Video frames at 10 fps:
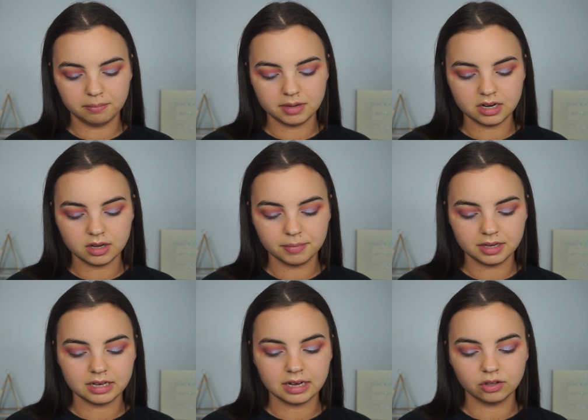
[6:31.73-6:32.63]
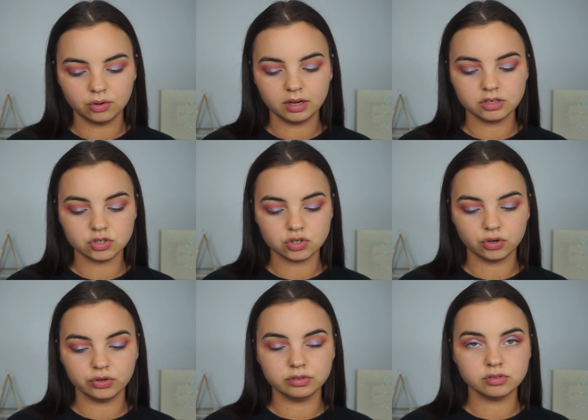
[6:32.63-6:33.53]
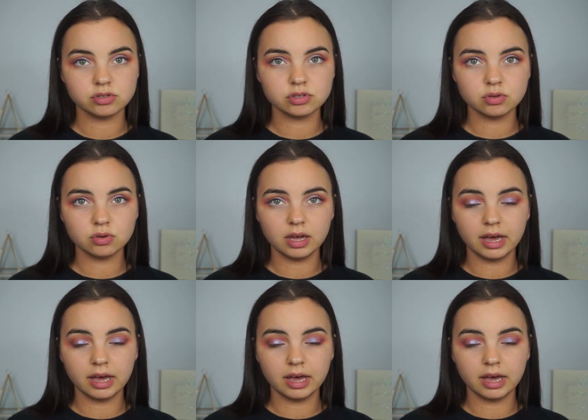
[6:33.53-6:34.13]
medium yellow undertones.